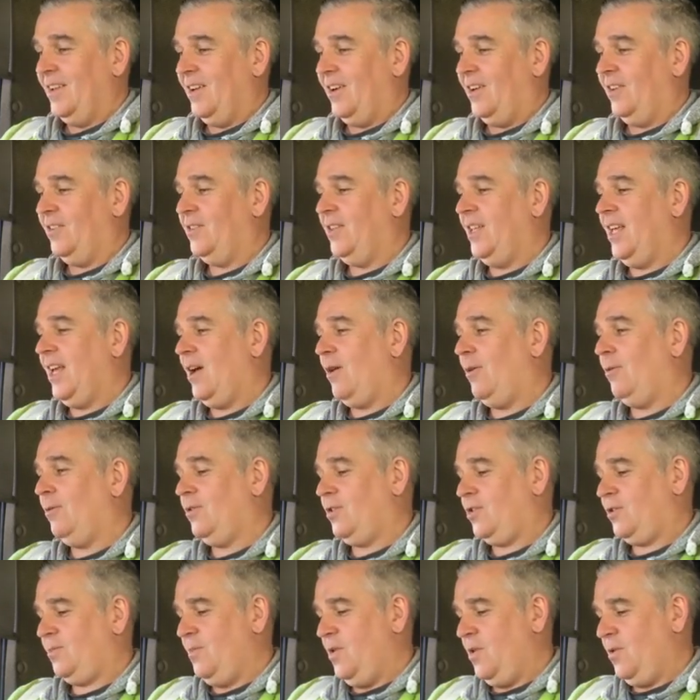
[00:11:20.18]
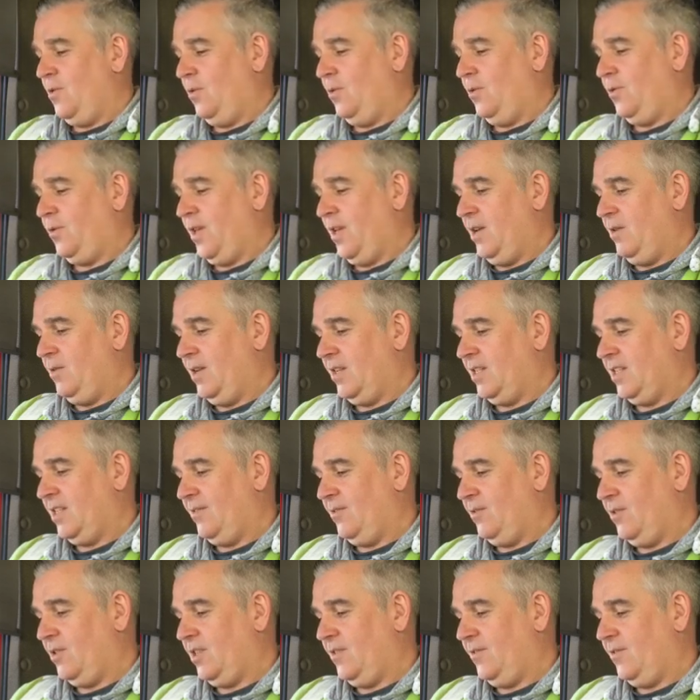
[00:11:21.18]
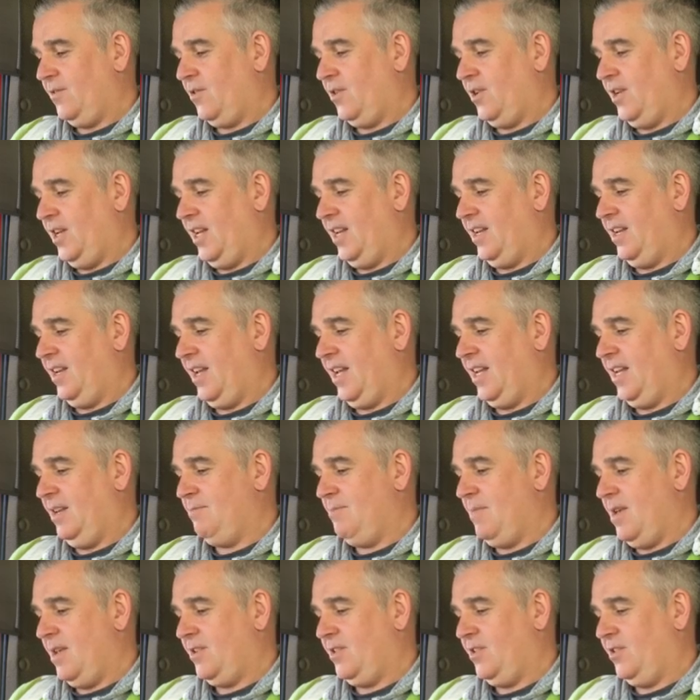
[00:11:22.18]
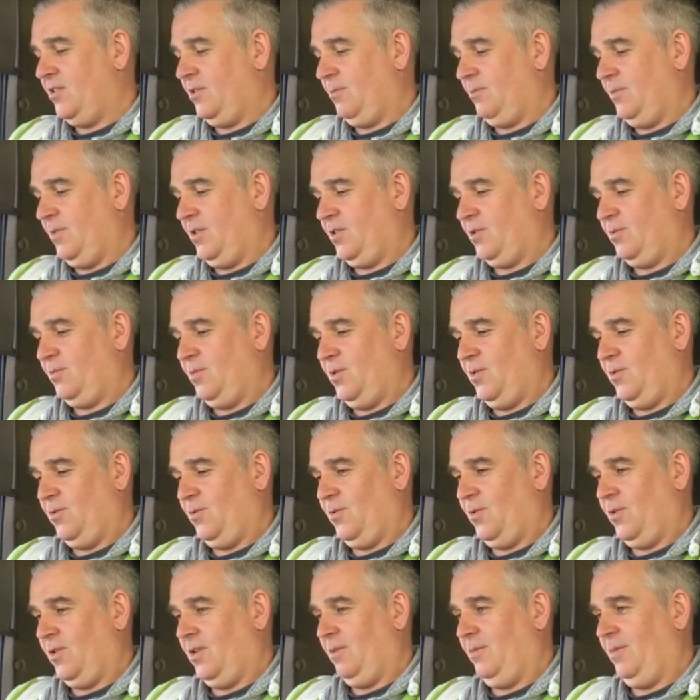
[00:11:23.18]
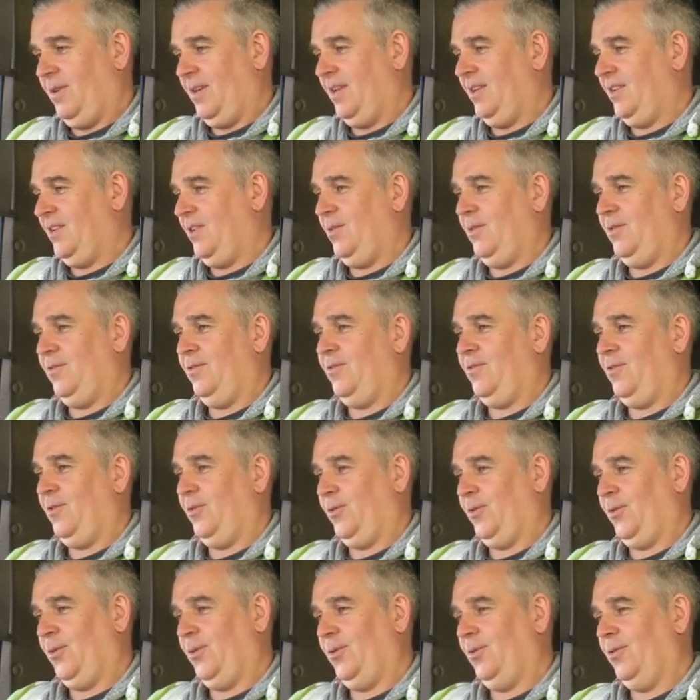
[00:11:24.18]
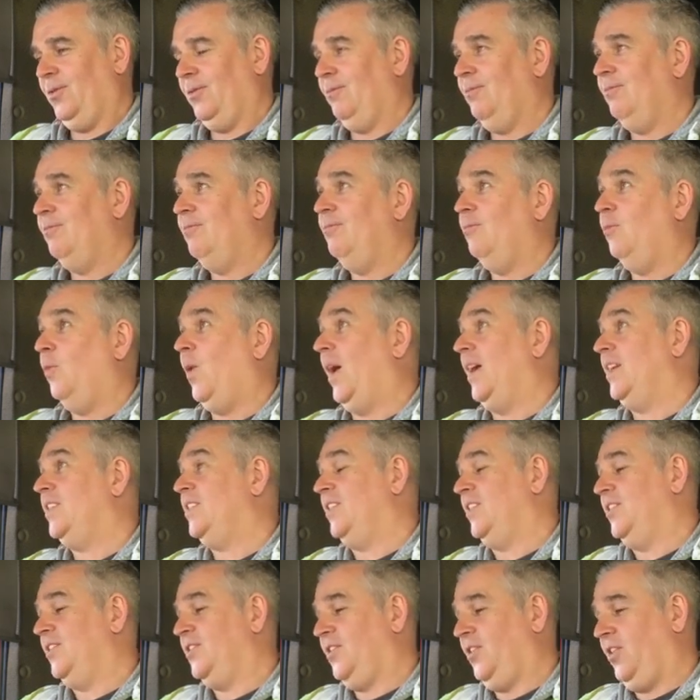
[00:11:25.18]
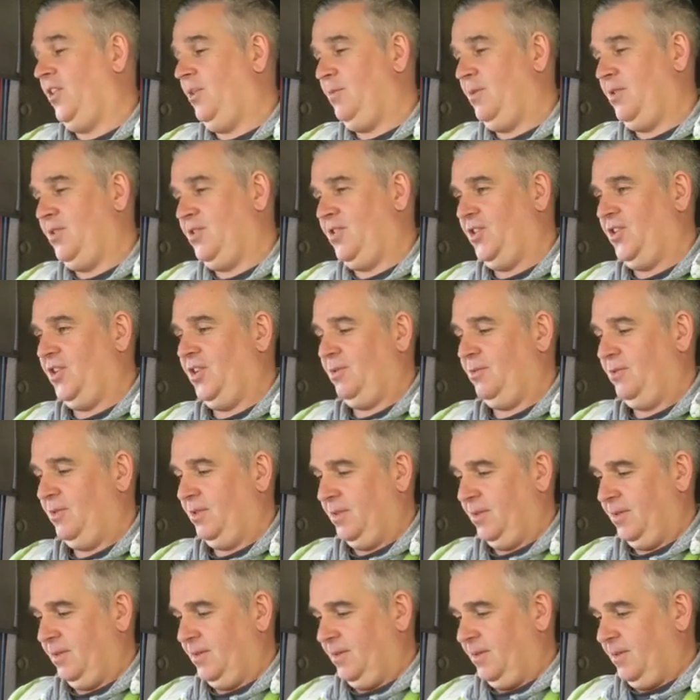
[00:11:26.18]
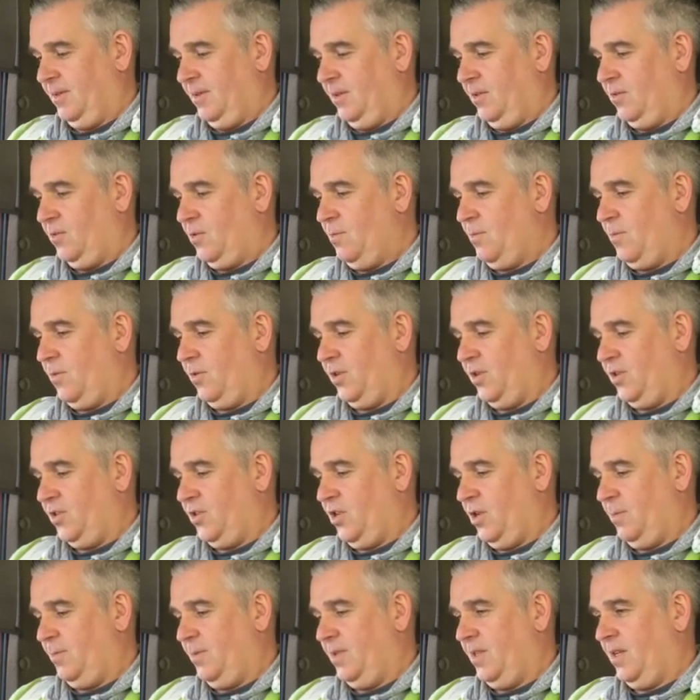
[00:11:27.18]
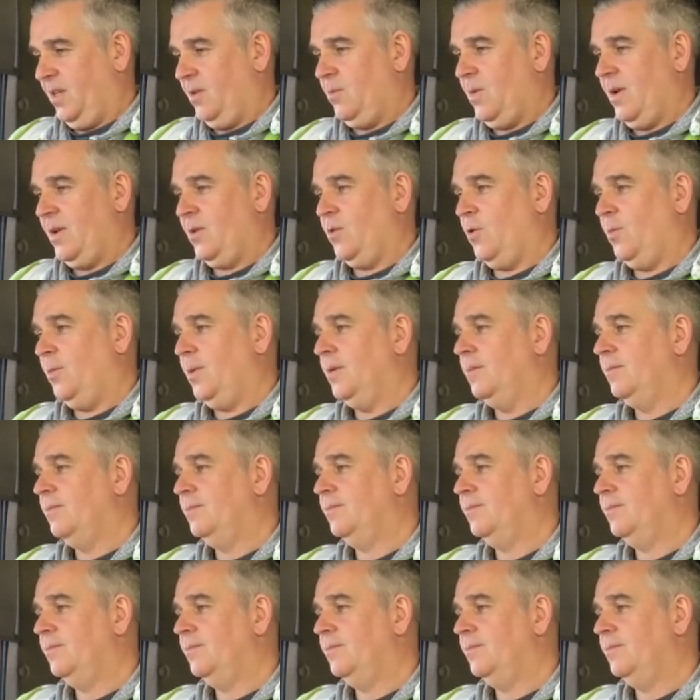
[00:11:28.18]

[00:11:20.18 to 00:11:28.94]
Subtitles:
On the old Smule thing, let's have a look, see if I've got any messages on my Smule while I'm here doing fuck all. Wasting time, as you do. Come on, you stupid thing, wake up.